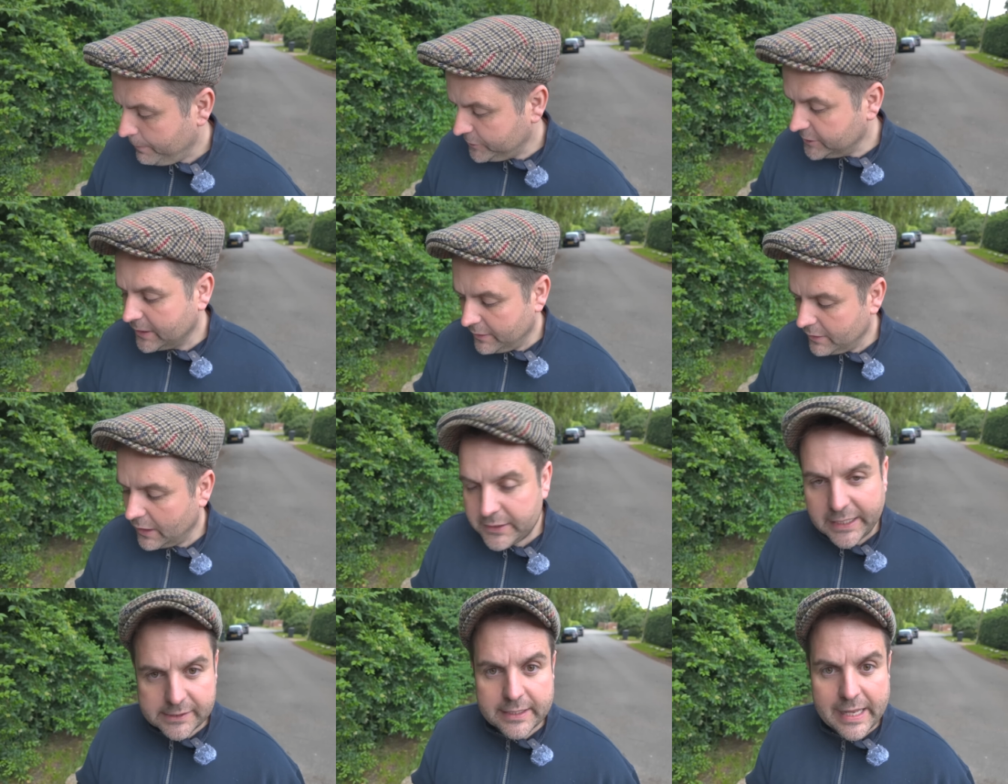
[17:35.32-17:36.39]
which is a, a
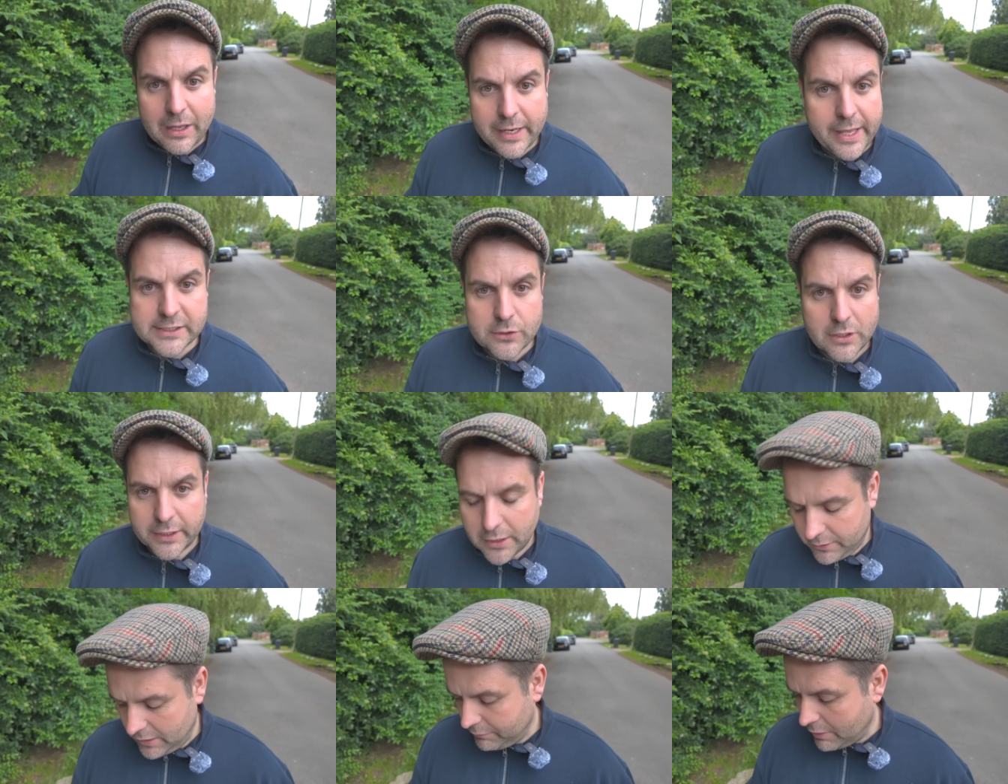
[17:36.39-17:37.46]
decent outlet. It's not like
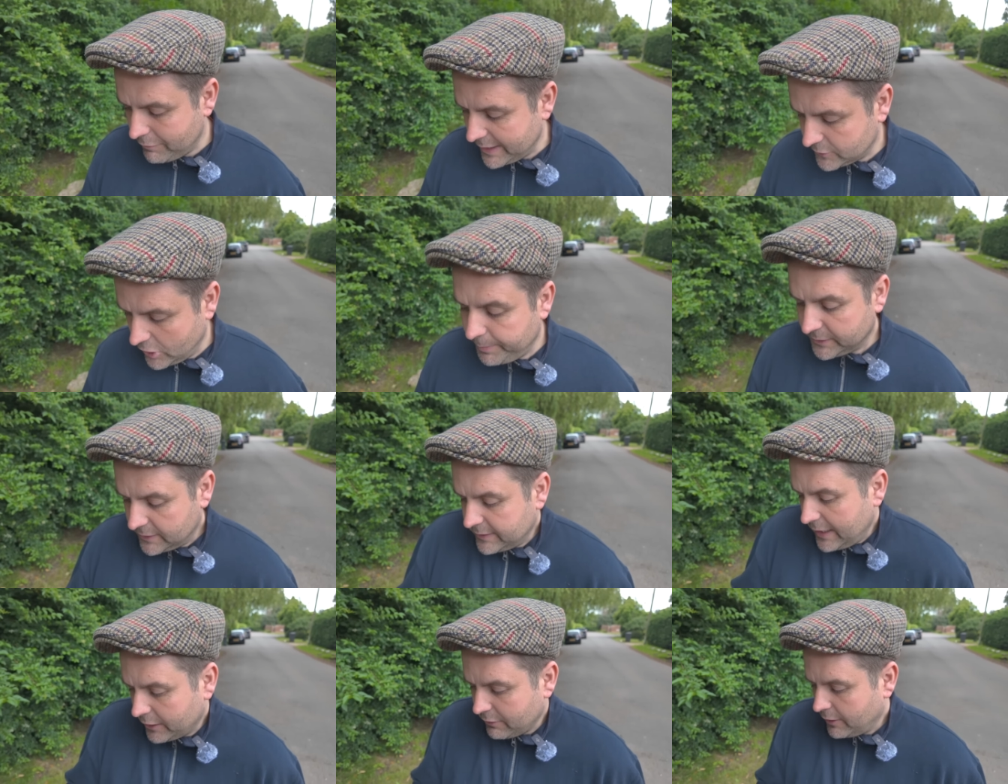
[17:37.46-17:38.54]
a, a, rag top, it's the
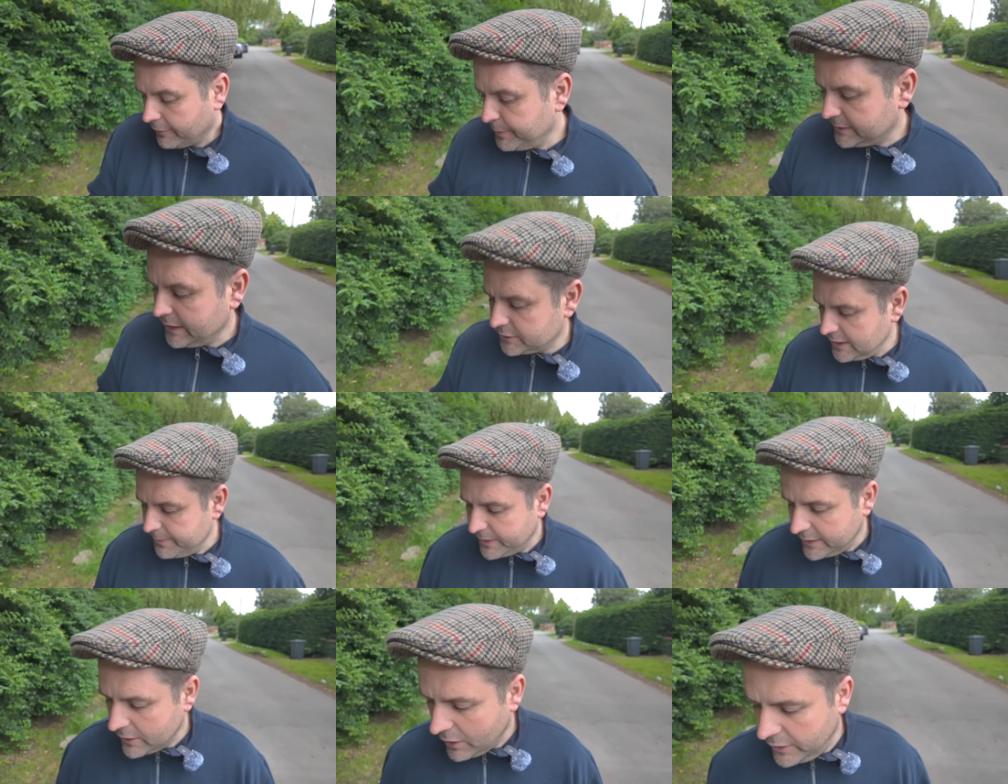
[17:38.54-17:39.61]
Telegraph, essentially. But
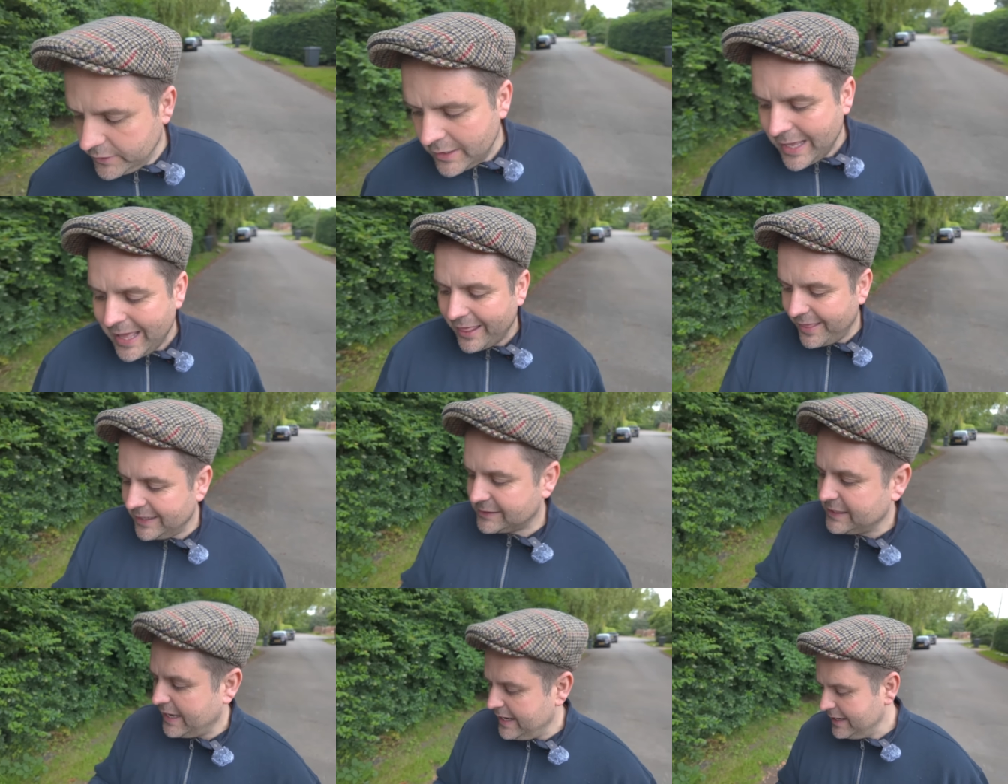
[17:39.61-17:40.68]
in Holland, they're
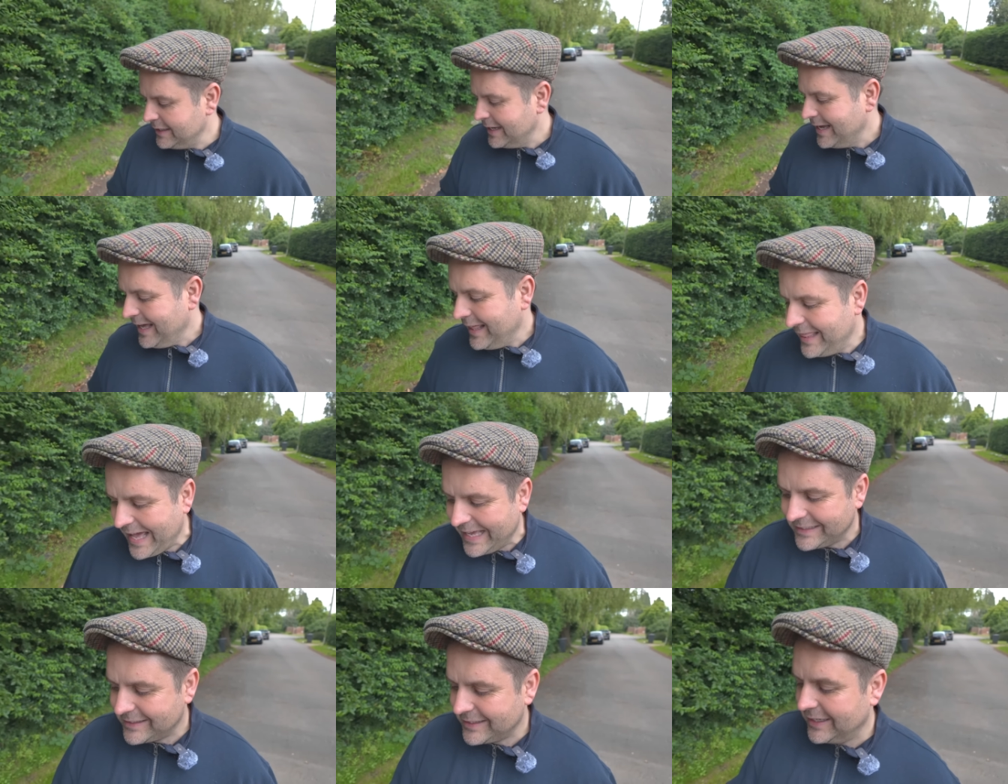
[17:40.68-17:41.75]
saying
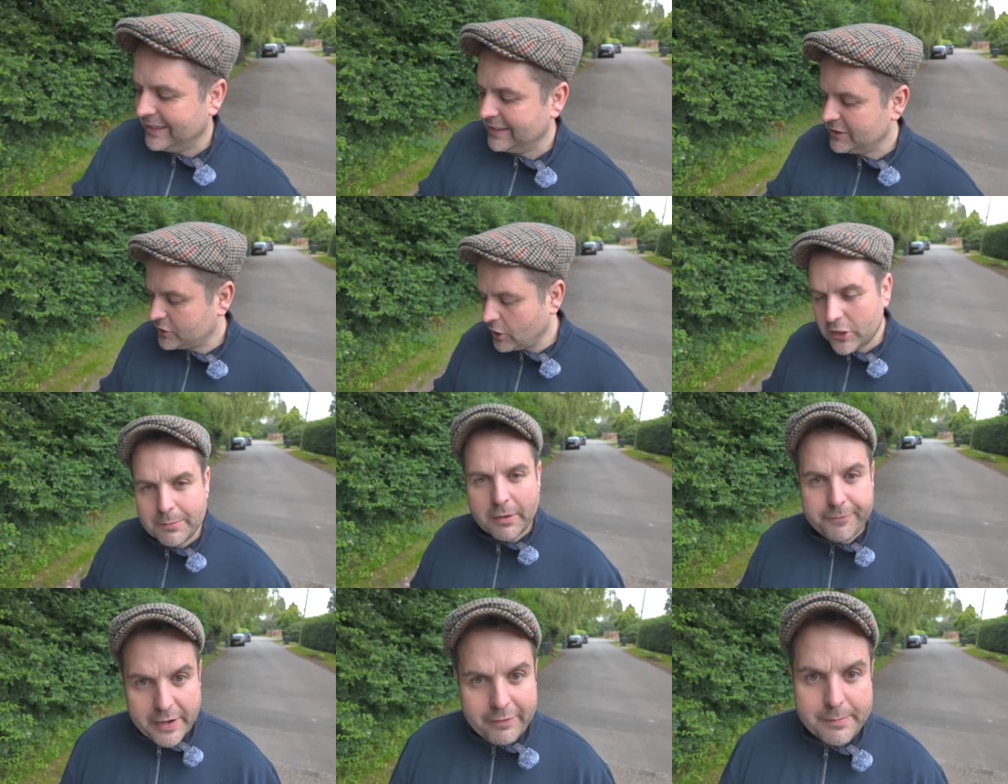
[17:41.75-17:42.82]
that Tottenham are
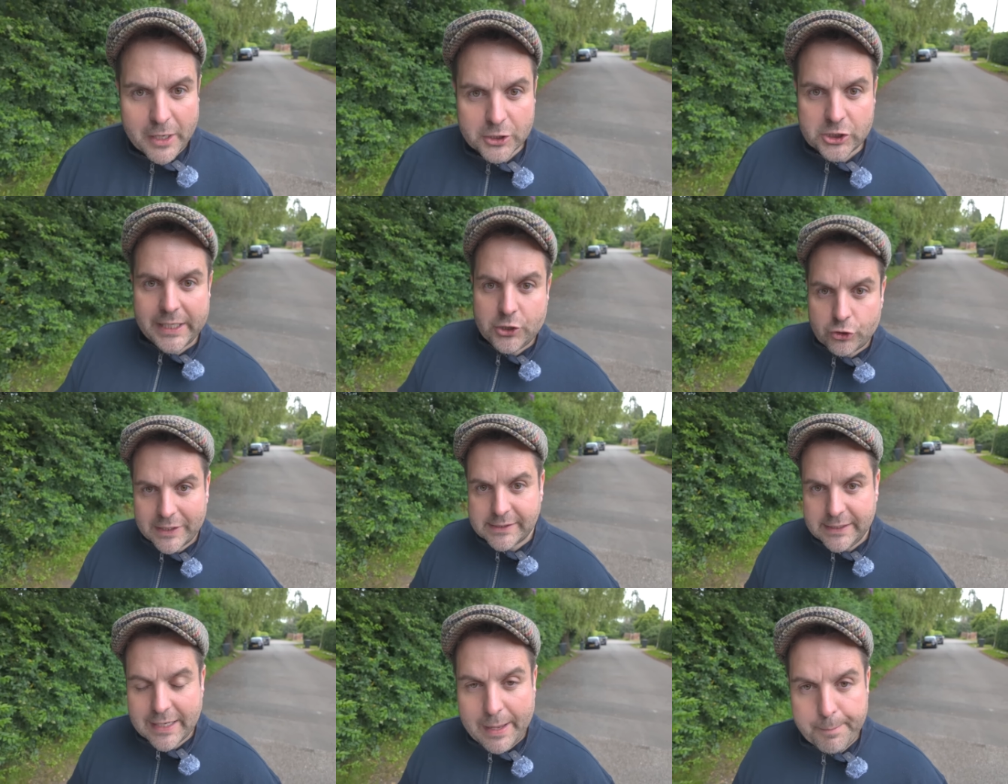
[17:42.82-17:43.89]
very much
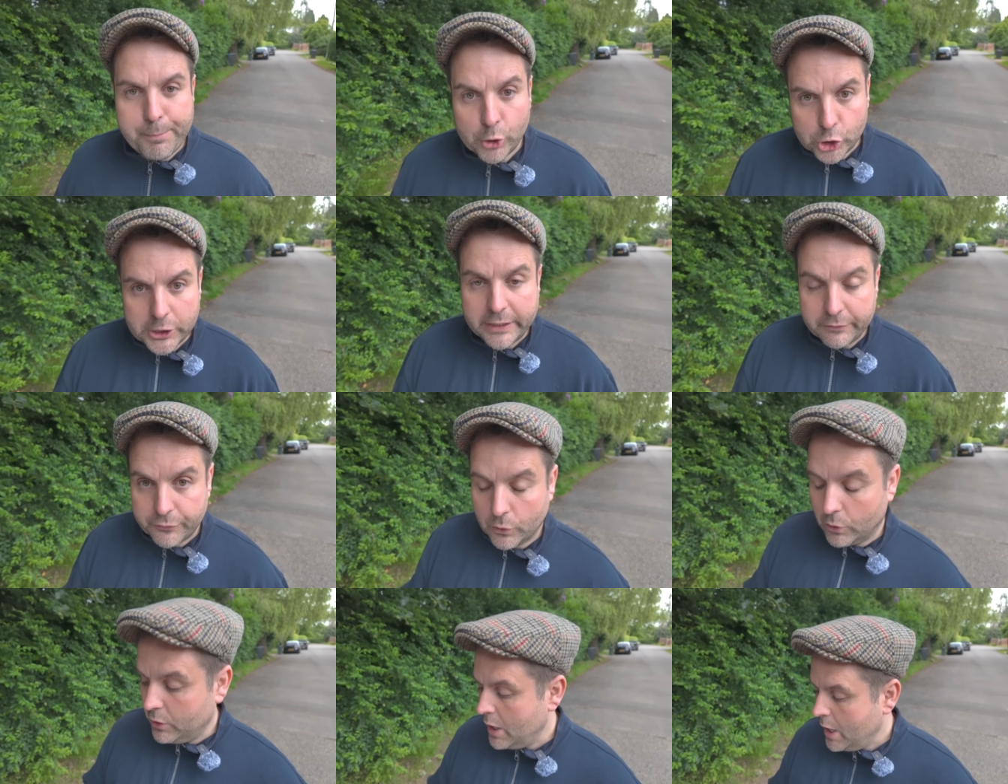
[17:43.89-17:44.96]
interested and pushing
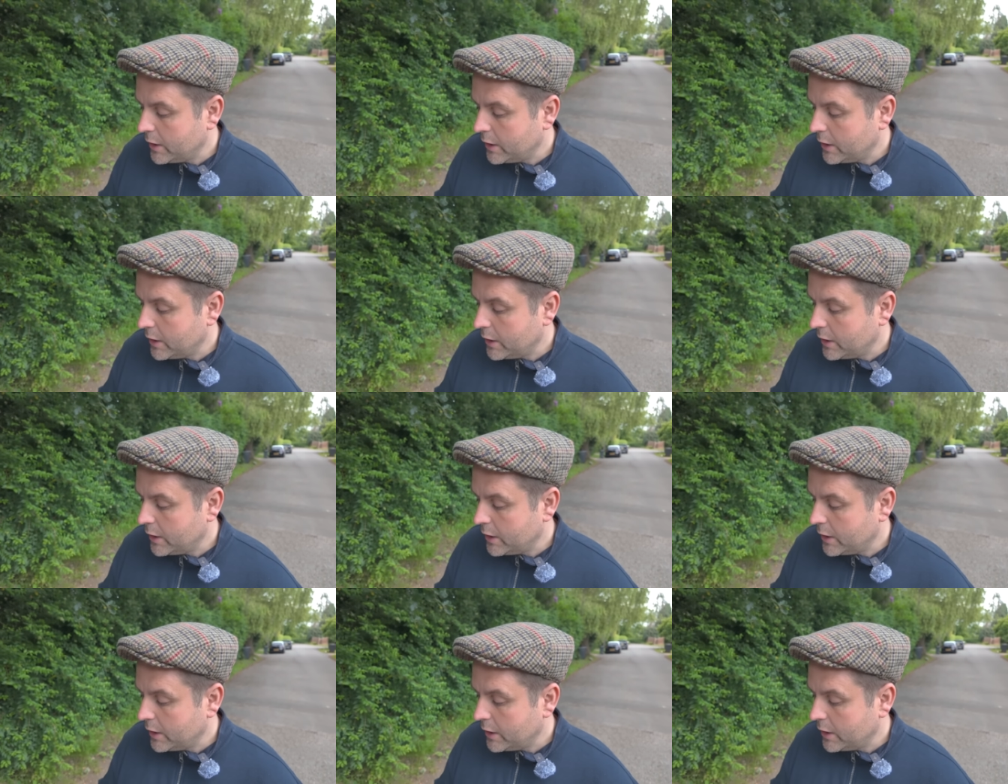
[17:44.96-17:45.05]
for